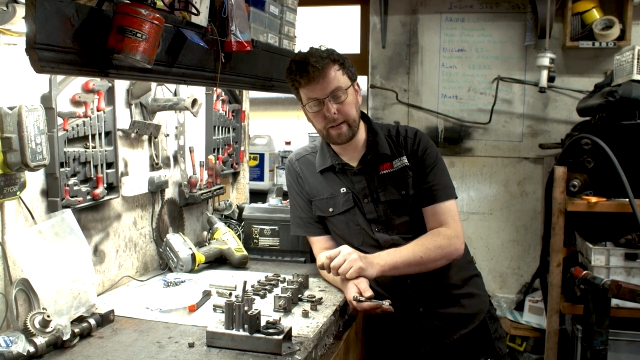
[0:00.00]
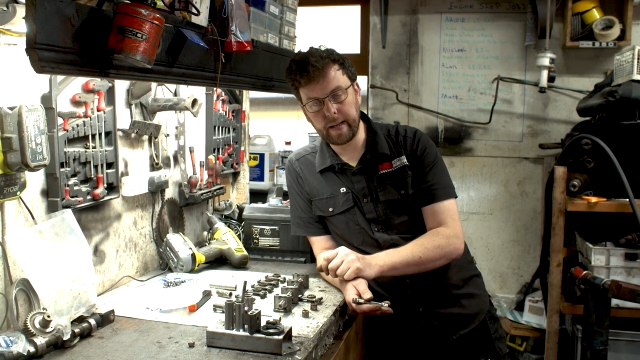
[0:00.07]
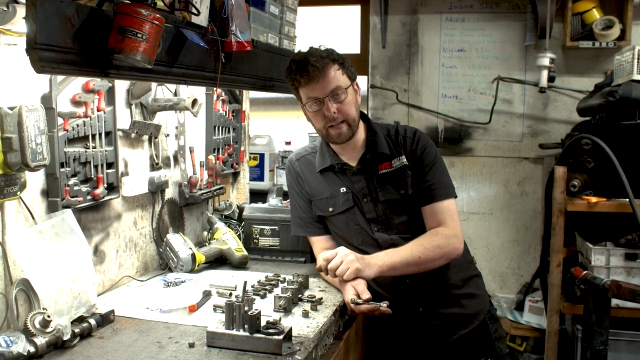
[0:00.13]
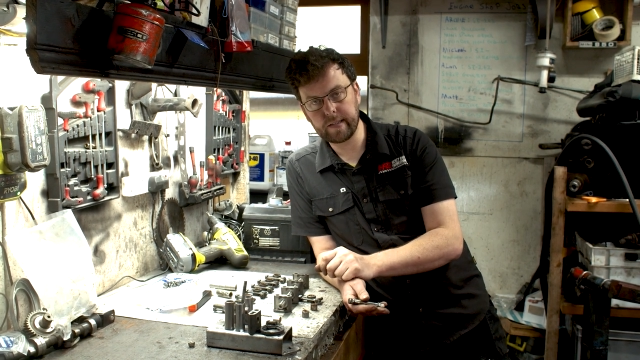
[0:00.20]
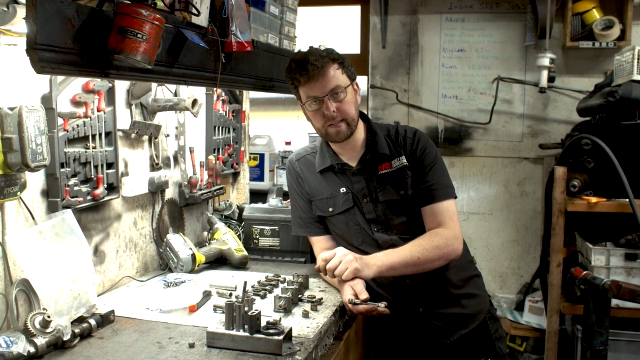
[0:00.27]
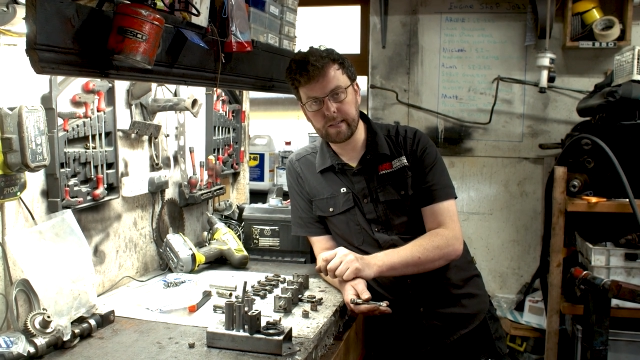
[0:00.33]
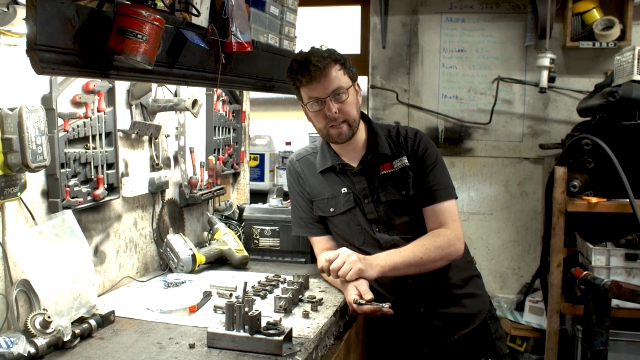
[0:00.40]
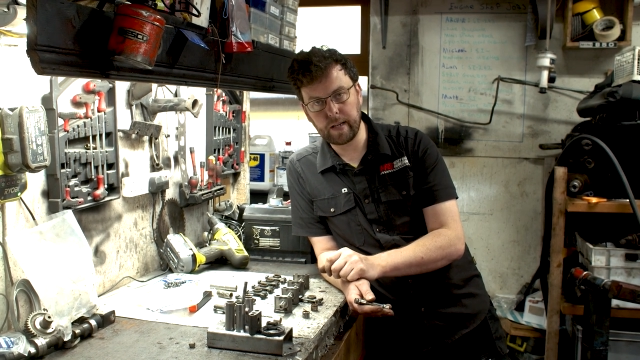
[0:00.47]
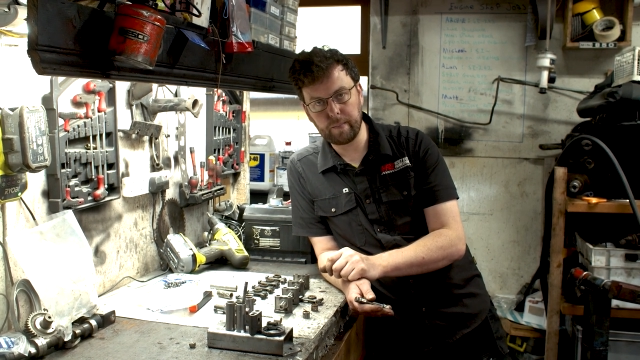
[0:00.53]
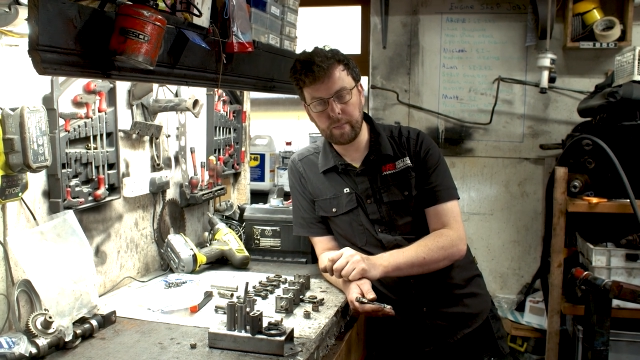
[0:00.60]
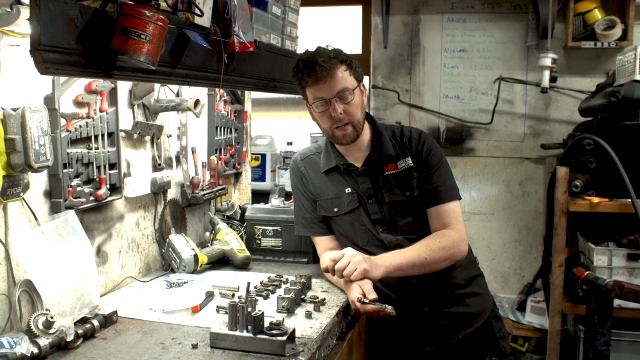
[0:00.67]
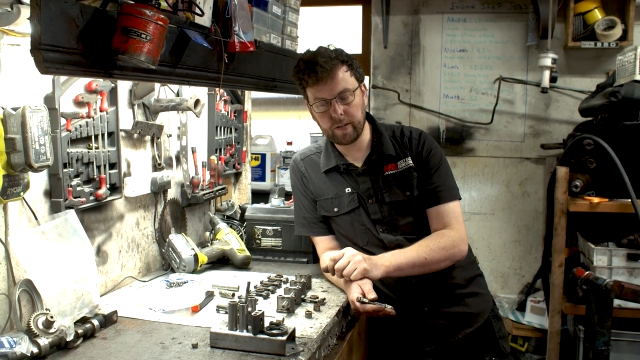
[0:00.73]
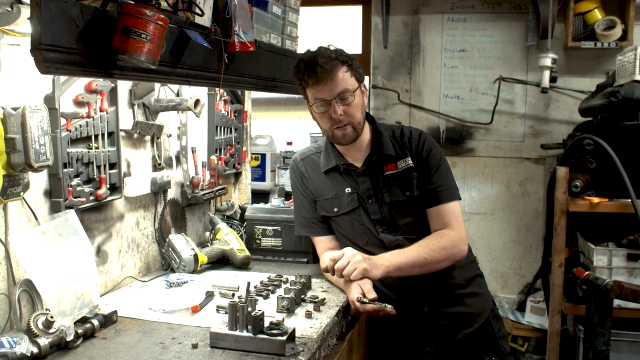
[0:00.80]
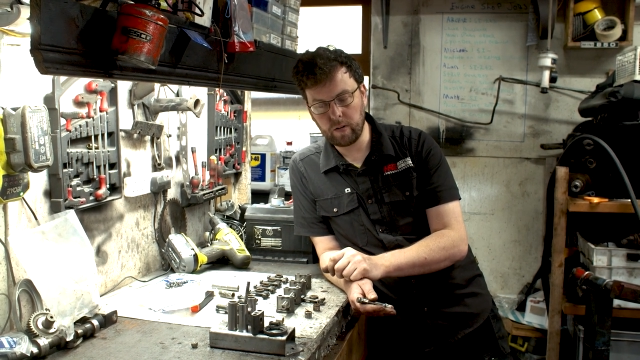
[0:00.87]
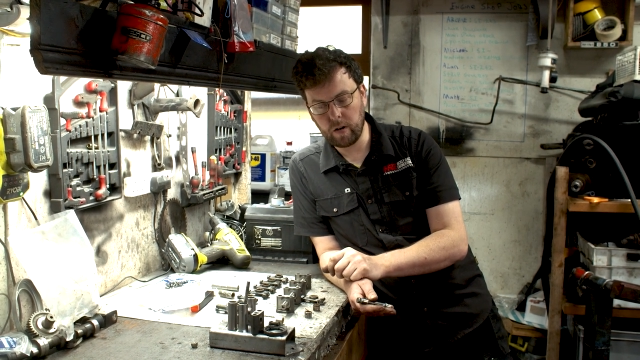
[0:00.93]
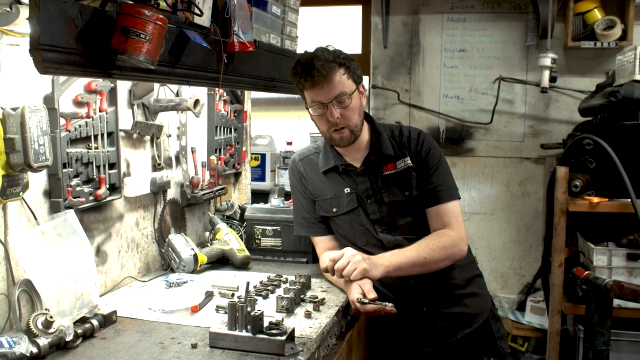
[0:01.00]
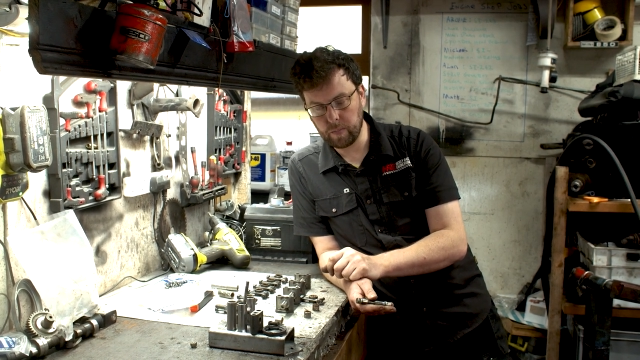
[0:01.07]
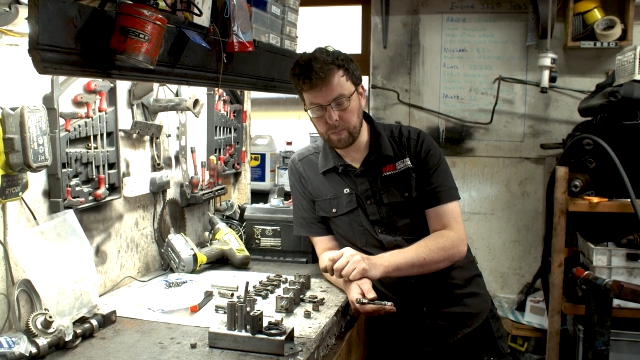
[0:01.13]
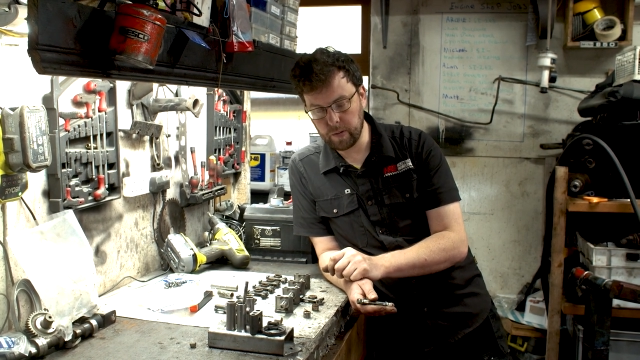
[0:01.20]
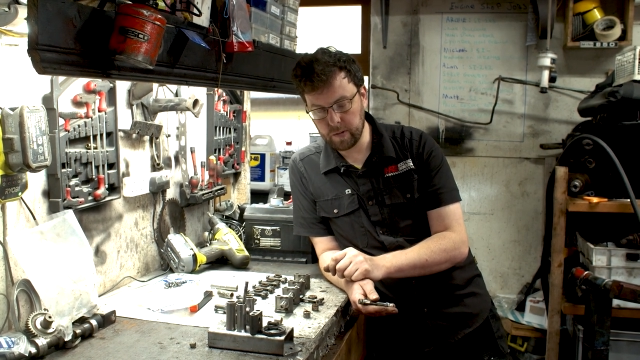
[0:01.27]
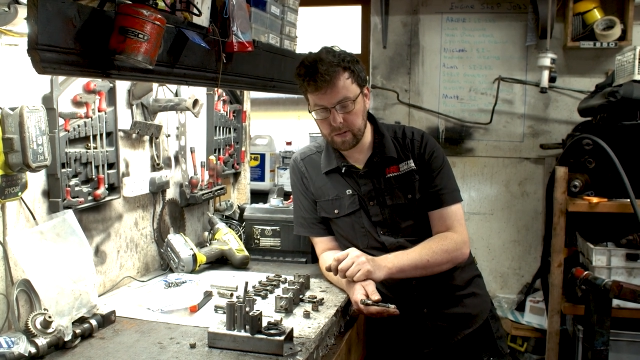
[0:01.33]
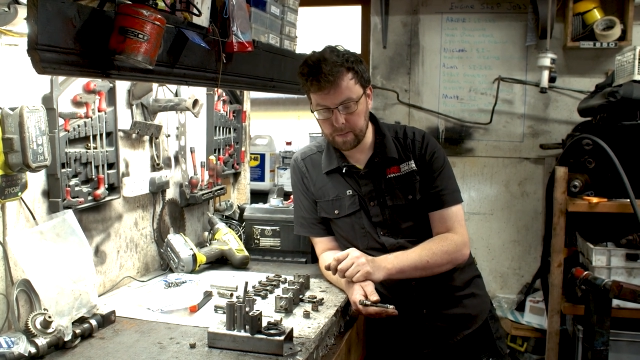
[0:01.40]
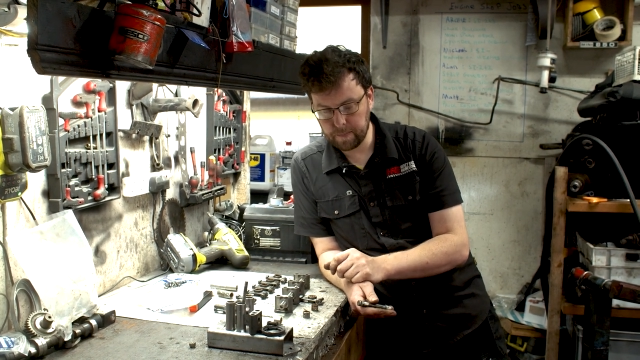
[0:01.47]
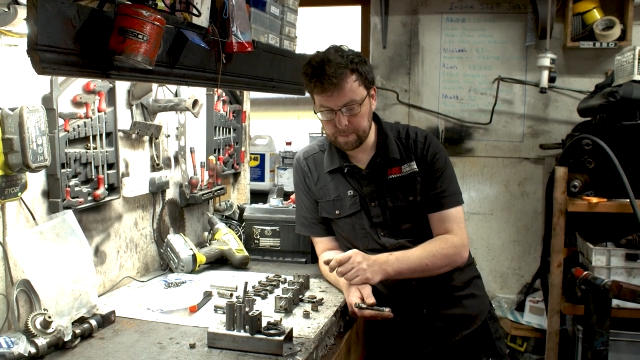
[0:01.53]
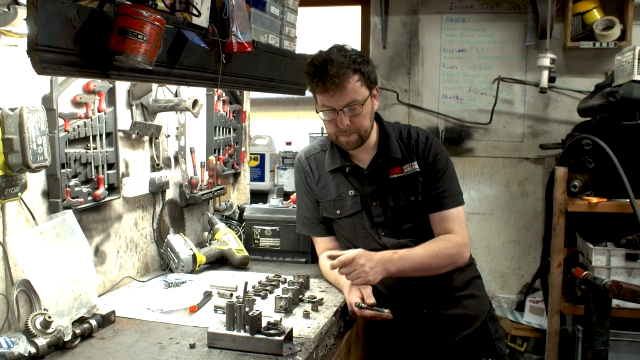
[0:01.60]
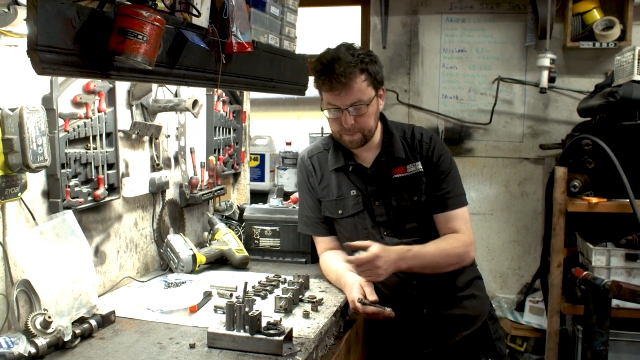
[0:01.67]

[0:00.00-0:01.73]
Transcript: next assembly on the rocker post.